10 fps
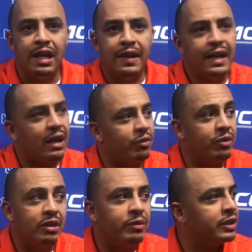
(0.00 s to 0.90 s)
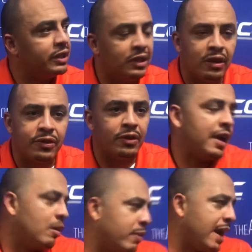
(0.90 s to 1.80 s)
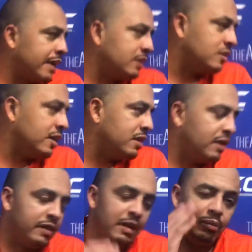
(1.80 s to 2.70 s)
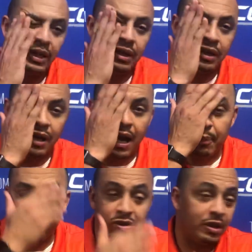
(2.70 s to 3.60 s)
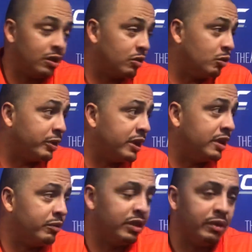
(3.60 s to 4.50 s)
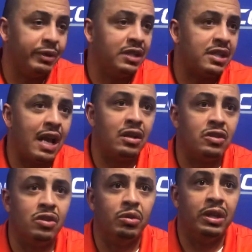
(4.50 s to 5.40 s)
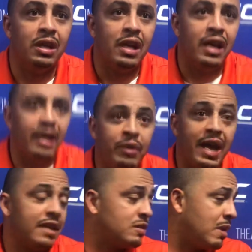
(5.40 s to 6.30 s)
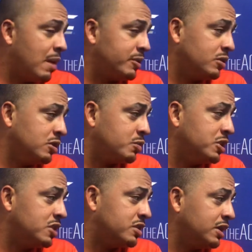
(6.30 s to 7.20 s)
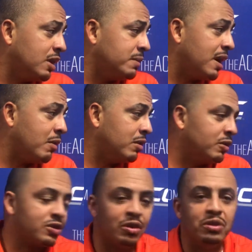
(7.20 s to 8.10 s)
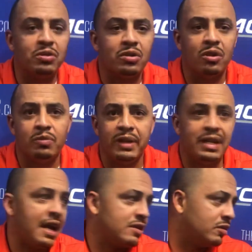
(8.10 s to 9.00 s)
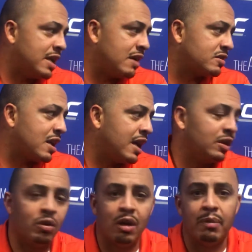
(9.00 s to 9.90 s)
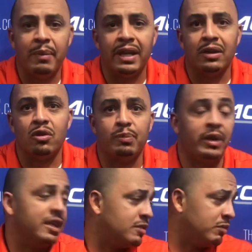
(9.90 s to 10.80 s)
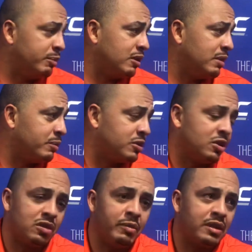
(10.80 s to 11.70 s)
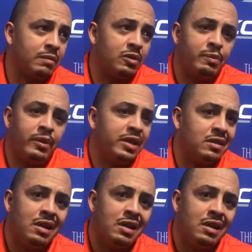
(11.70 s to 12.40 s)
And they got a really, really good third down package. They bring an odd personnel group in and really, really challenge you. And we had some opportunities. We just didn't come down with them. We're so used to those big guys on the outside going up and making those plays. And we put them in position to make some of those plays.